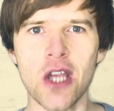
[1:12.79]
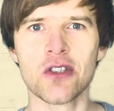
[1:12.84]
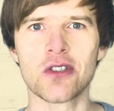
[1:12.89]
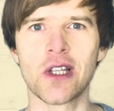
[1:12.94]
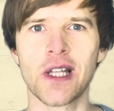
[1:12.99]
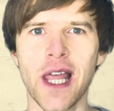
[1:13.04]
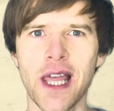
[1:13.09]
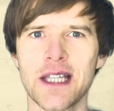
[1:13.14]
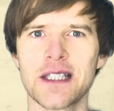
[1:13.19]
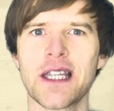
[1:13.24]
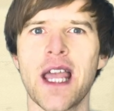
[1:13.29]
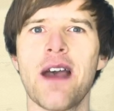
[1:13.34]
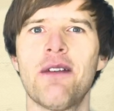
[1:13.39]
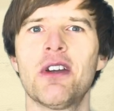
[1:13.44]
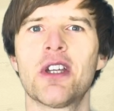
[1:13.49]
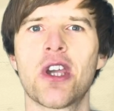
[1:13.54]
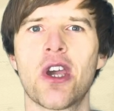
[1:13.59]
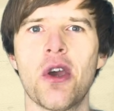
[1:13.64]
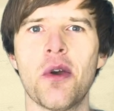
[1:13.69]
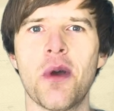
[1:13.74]
So let's have
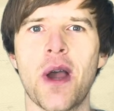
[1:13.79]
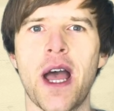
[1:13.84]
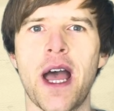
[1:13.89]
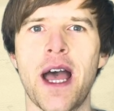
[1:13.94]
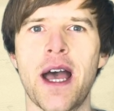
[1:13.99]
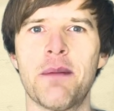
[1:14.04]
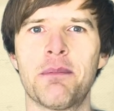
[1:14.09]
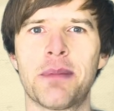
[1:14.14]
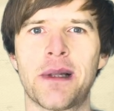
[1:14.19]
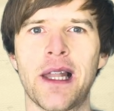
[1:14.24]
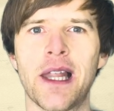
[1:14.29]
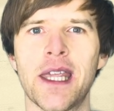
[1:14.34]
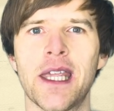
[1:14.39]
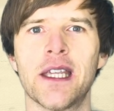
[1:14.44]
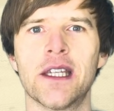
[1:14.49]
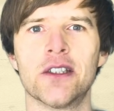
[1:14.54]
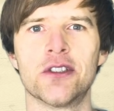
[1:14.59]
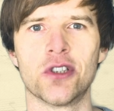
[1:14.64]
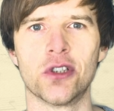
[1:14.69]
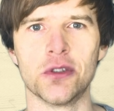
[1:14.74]
a go at
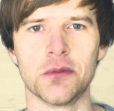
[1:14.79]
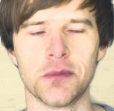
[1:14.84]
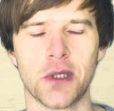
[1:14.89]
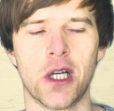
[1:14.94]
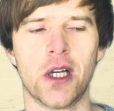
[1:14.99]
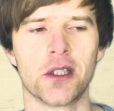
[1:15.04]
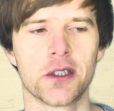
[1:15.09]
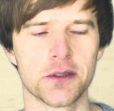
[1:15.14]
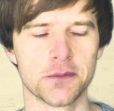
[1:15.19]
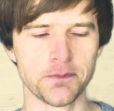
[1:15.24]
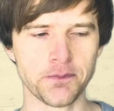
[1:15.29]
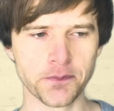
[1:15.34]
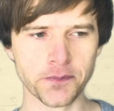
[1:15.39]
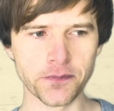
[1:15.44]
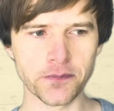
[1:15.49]
playing a tongue block.